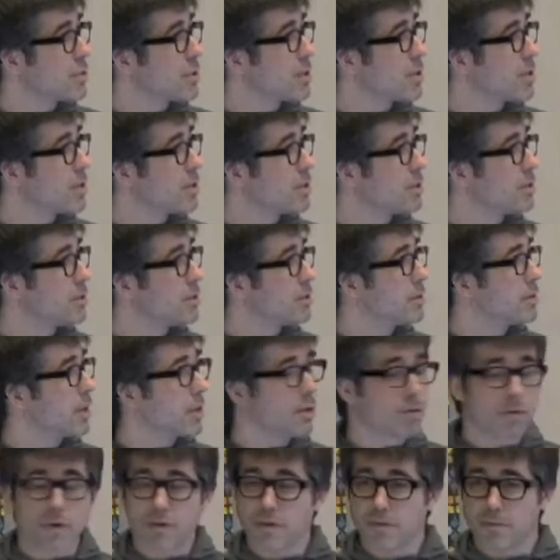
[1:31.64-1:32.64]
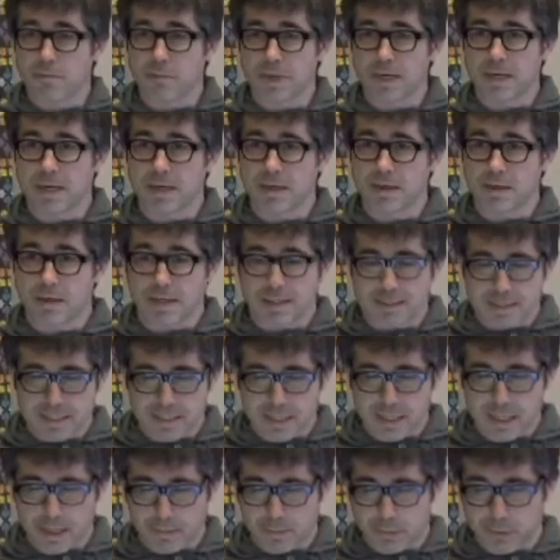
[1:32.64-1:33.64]
with an algorithm by
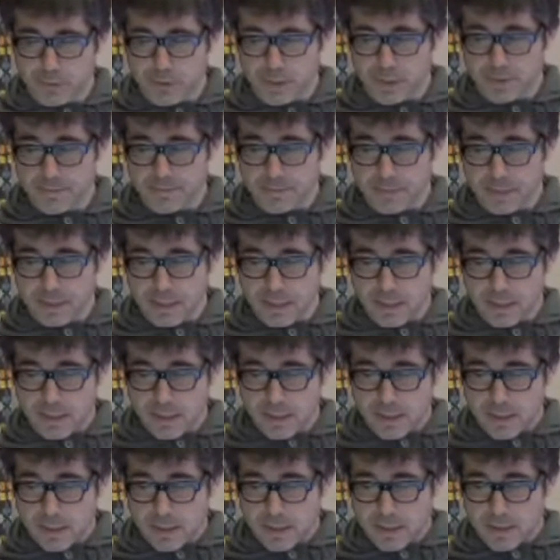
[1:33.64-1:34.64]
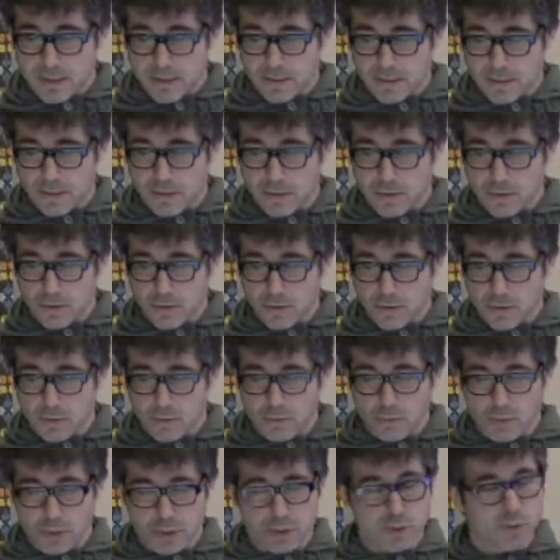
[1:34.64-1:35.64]
Ansi Clapuri,
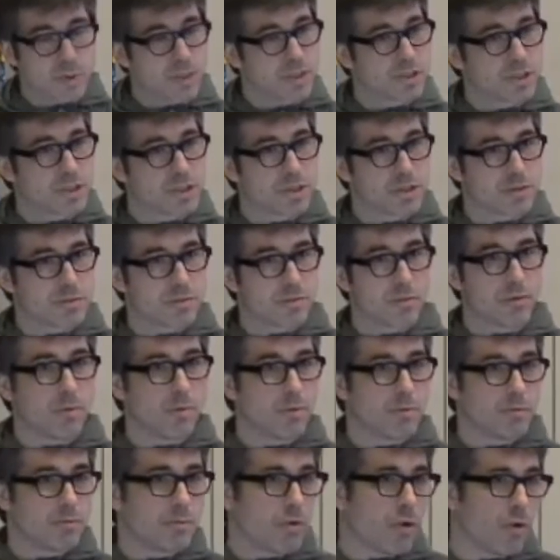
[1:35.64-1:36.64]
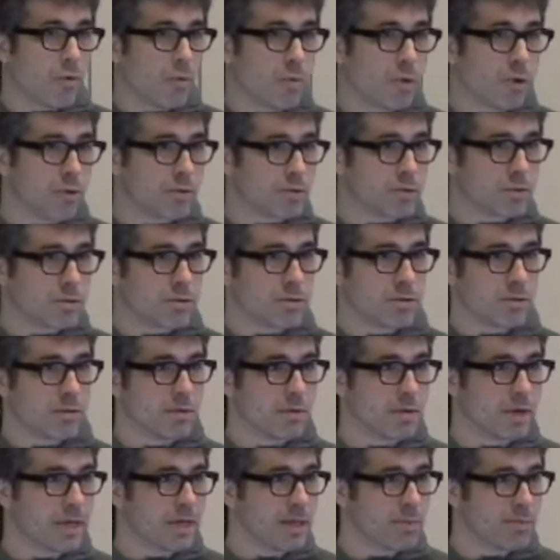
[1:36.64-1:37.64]
which reached almost
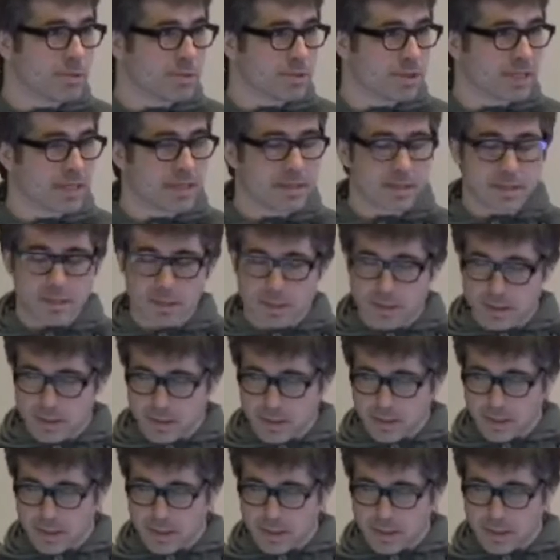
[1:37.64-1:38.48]
80%.